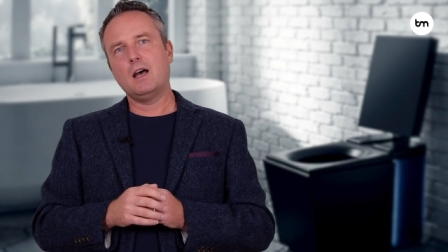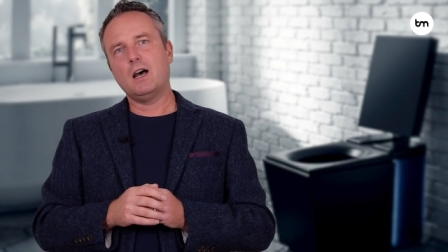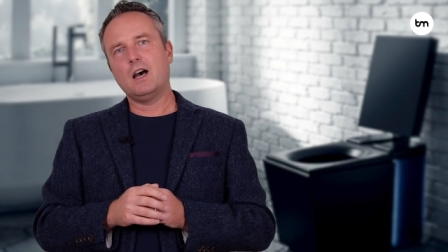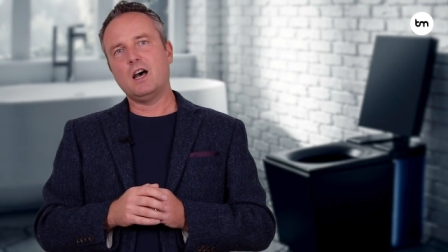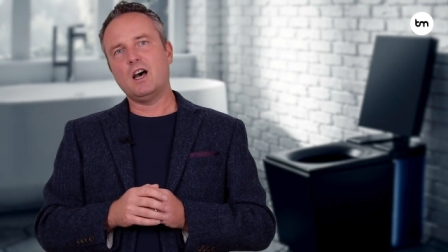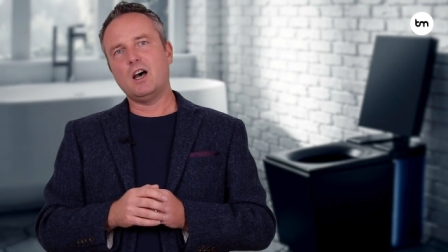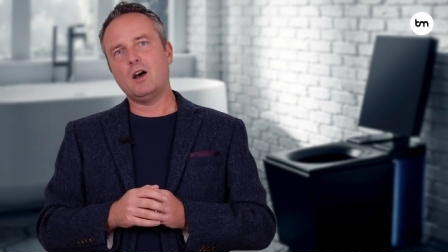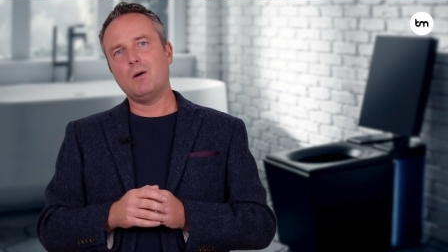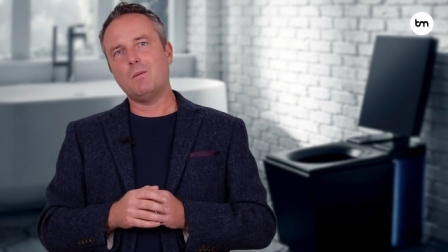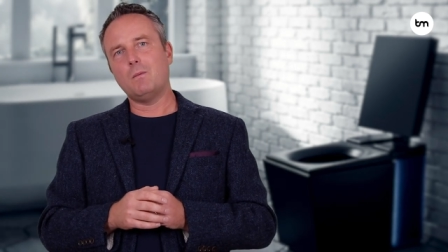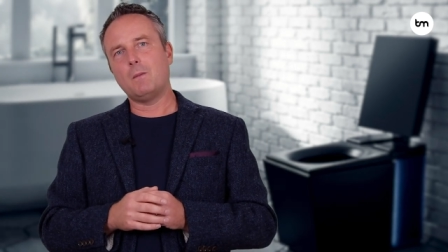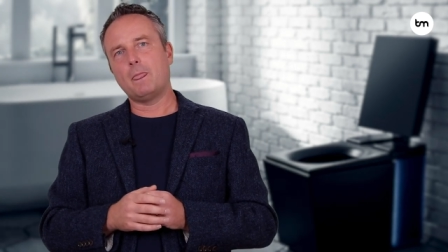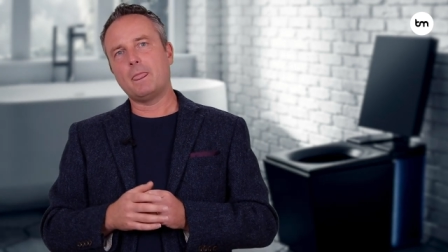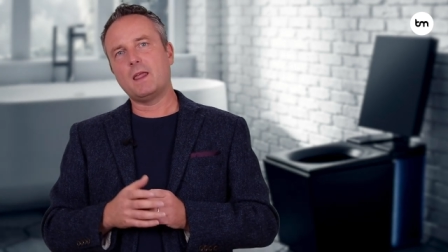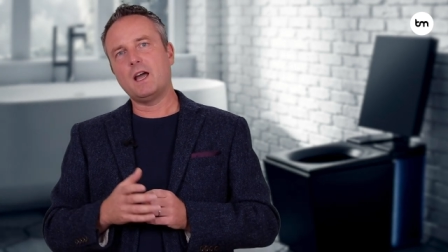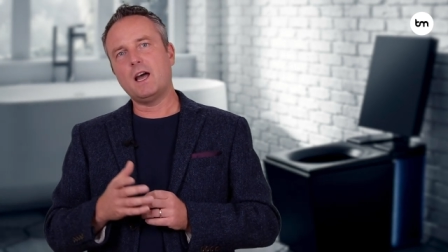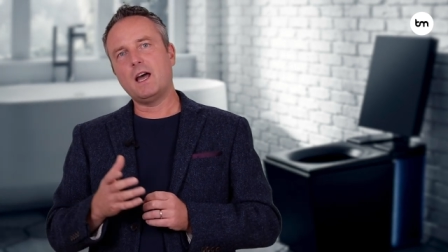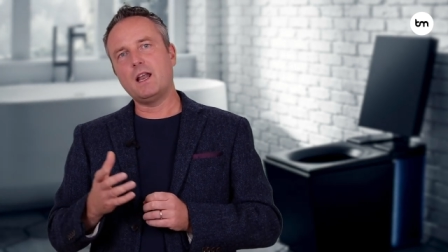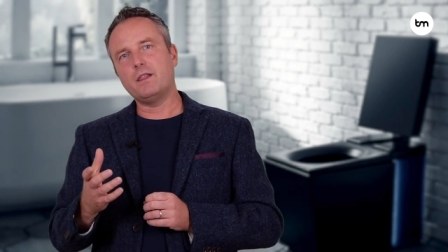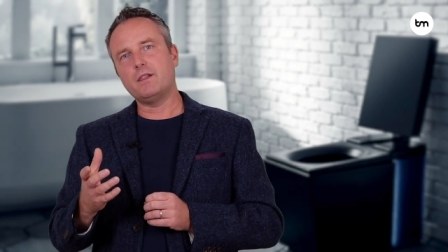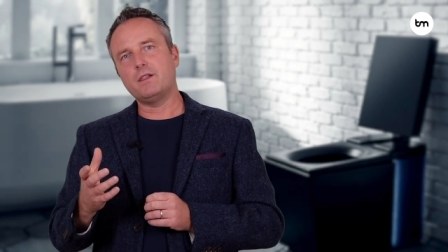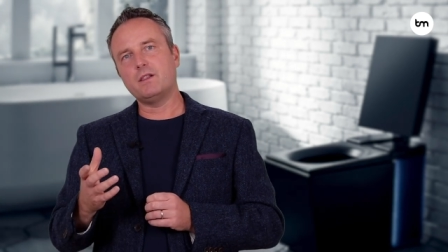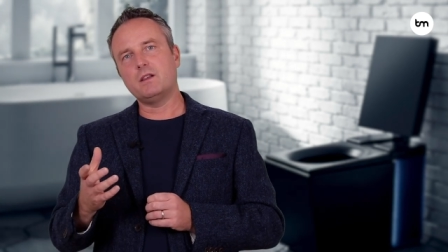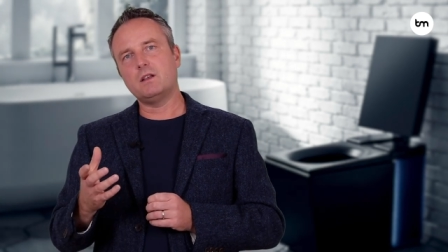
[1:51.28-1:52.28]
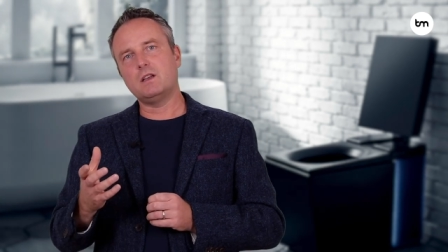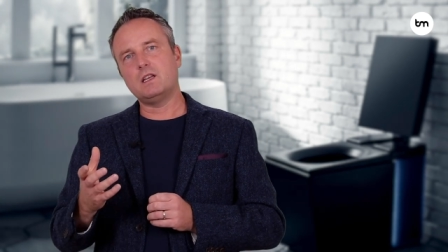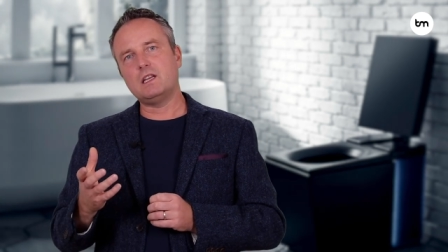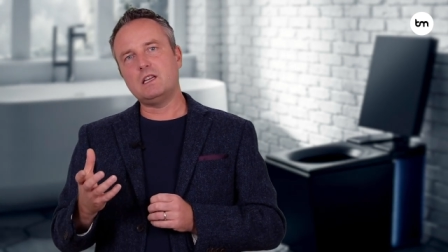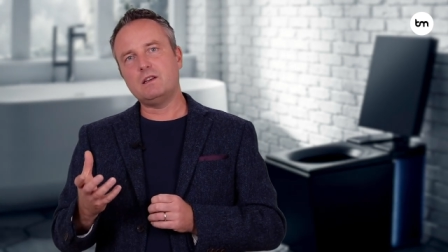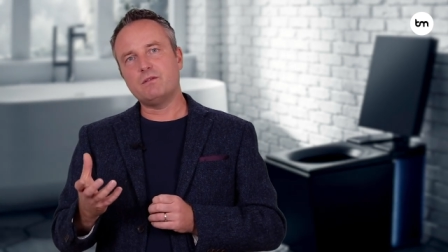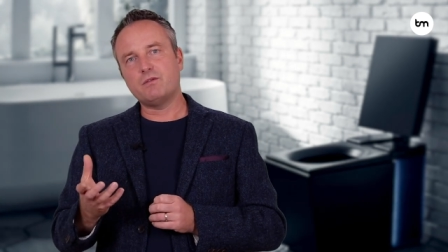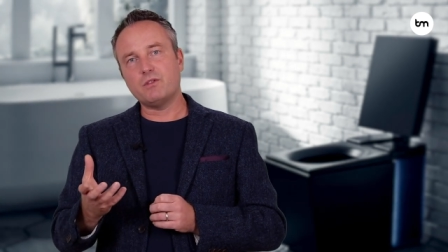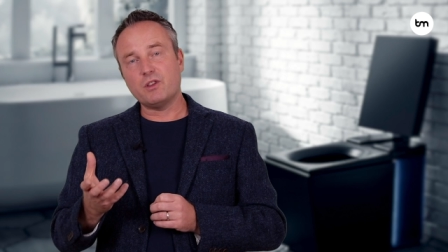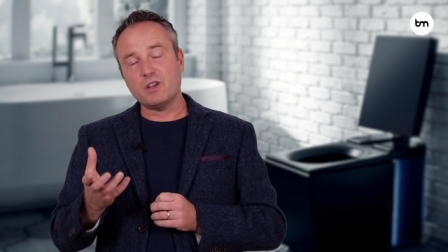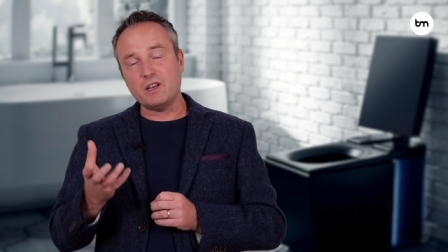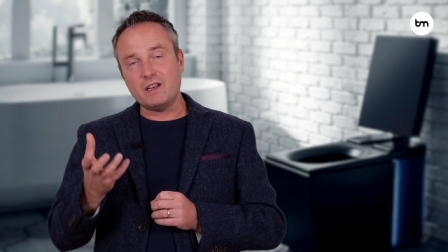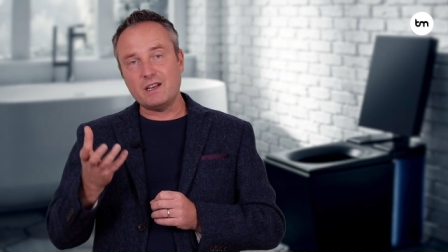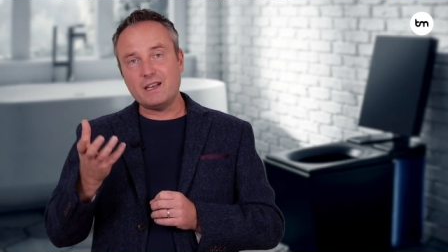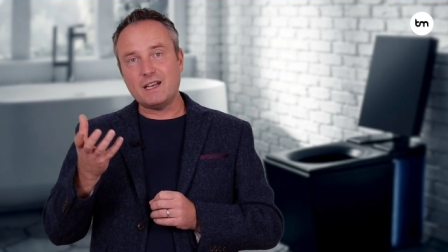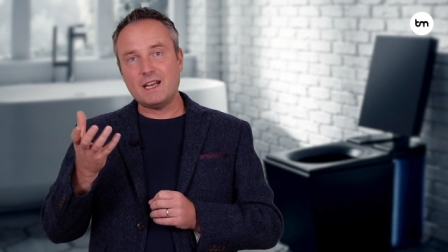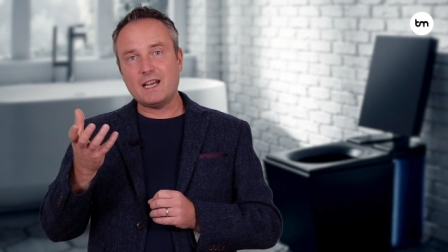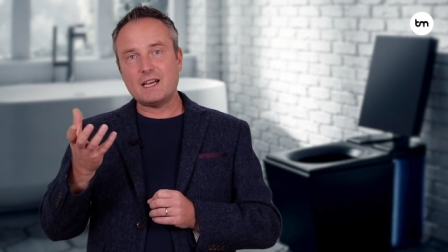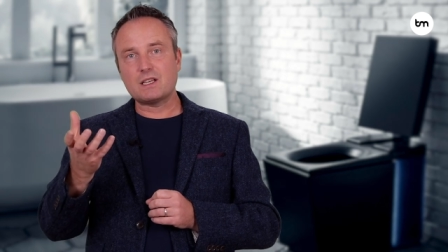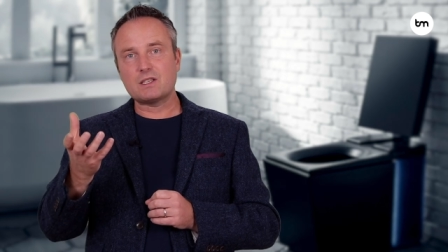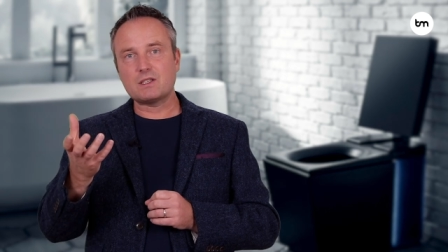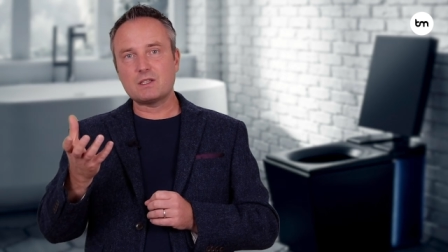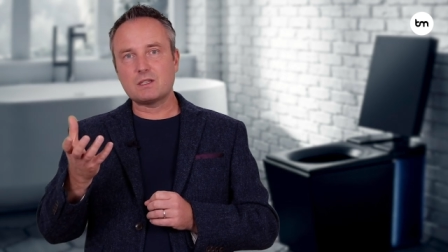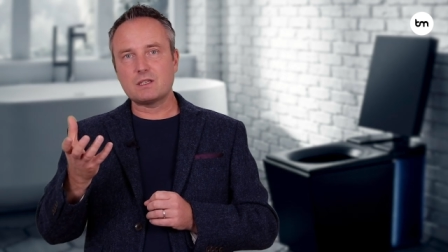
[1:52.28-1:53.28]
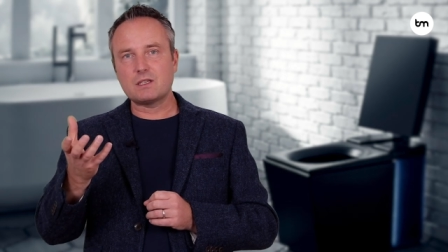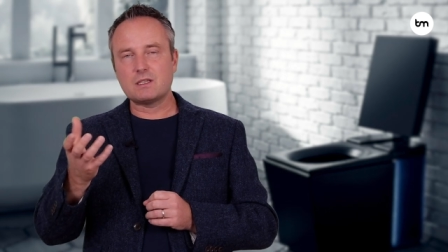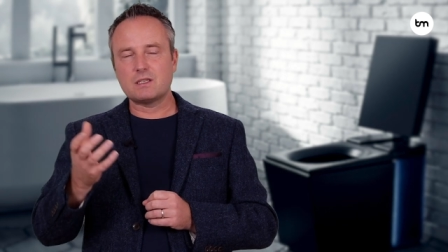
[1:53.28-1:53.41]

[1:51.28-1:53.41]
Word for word: Um, and even the next